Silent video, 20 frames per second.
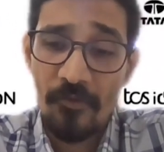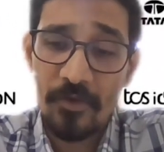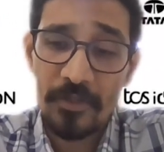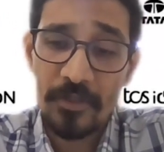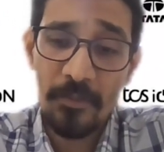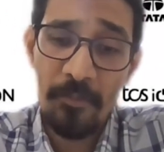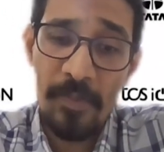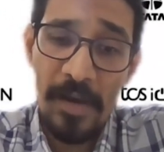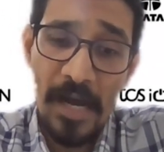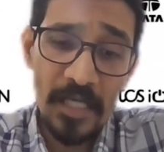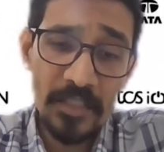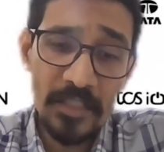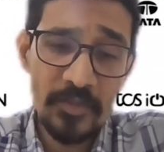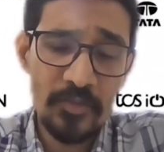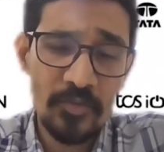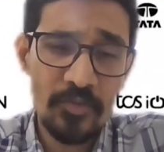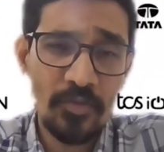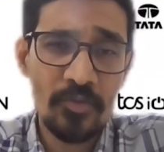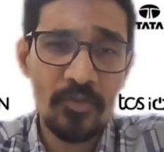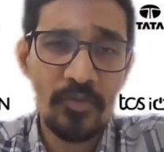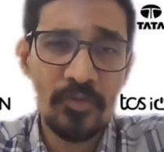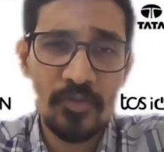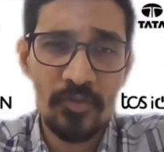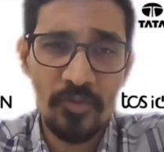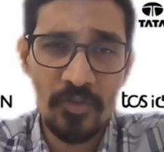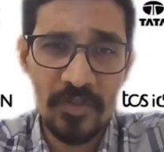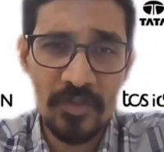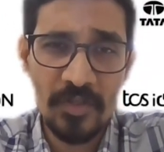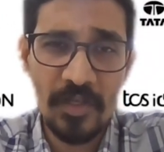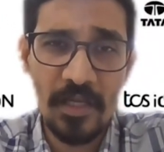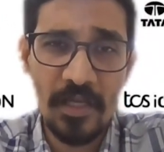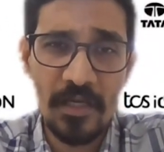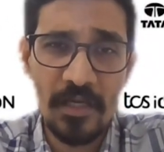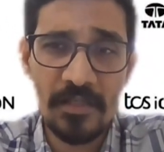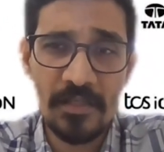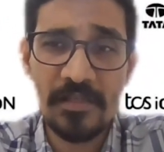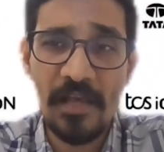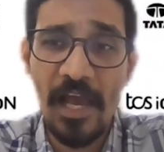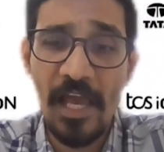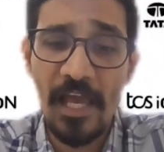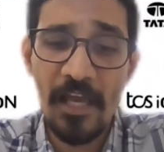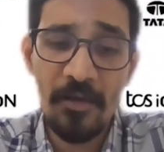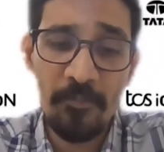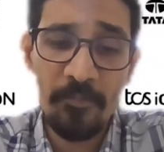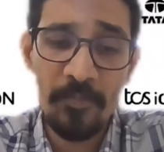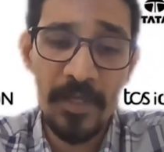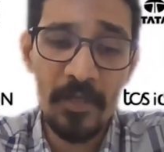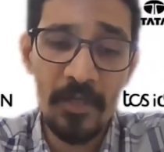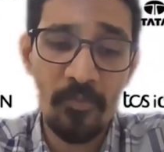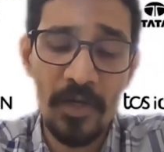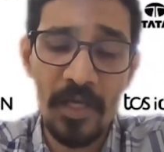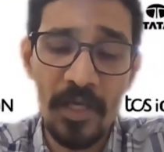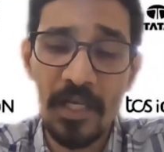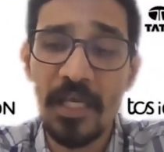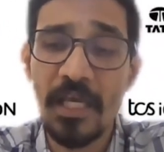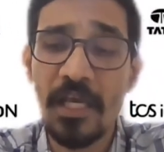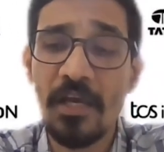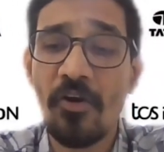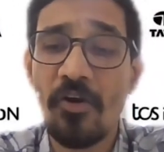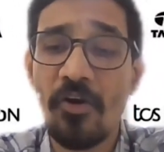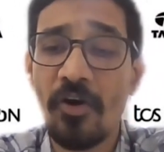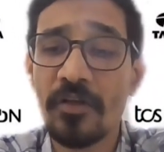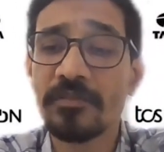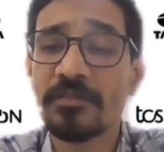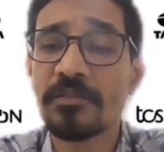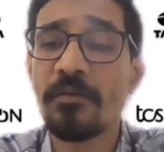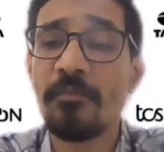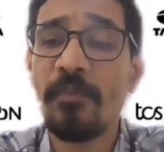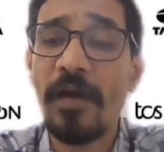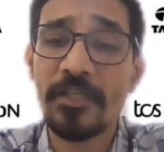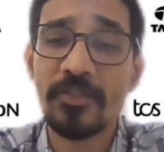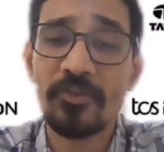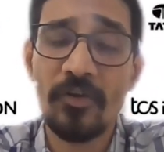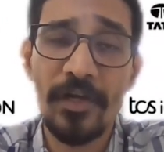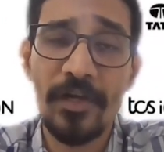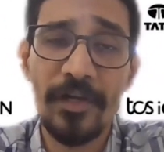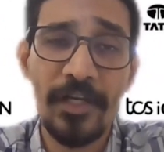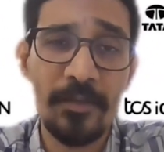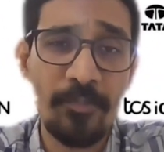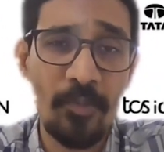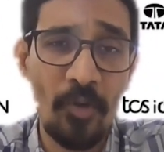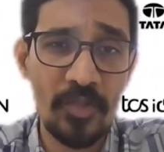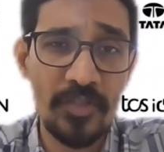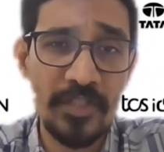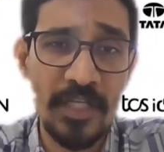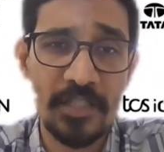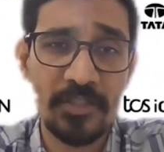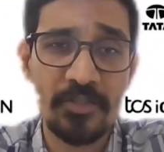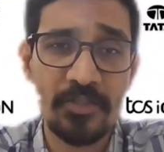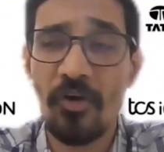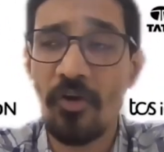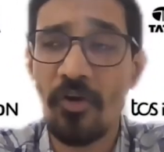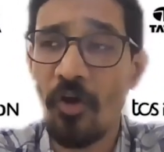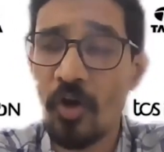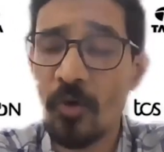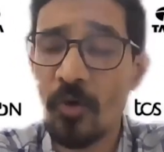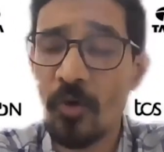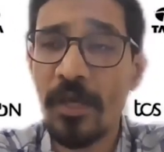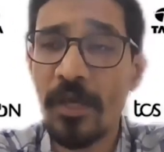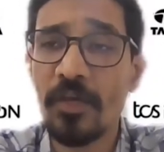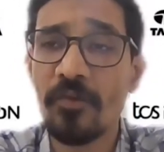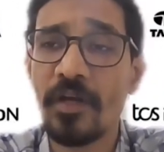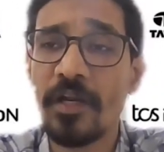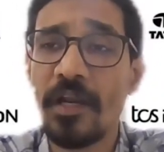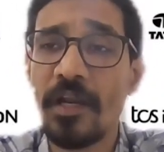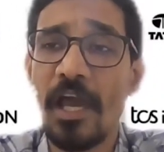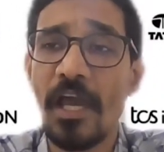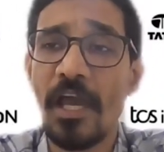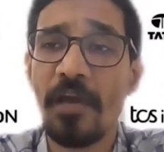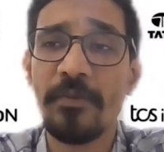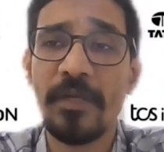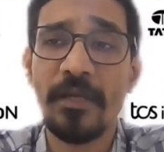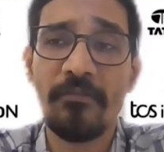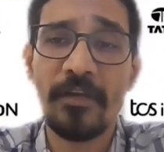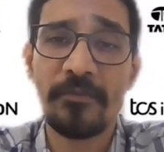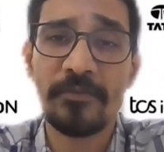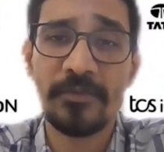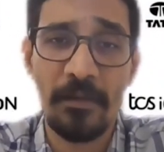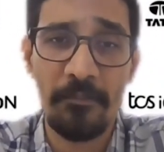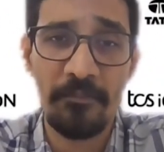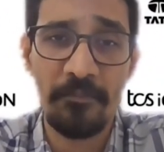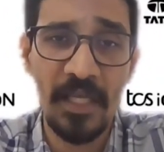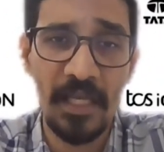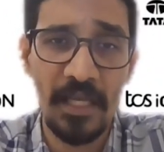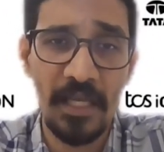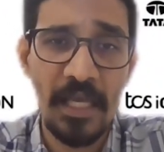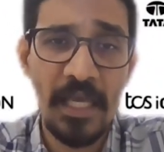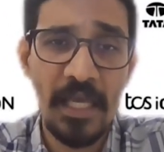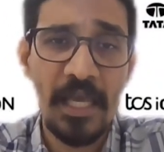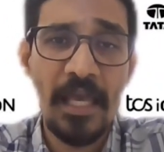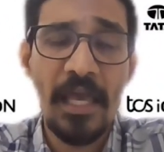for the past 2 3 years I have been working on some isolated projects, or on my own I have developed something,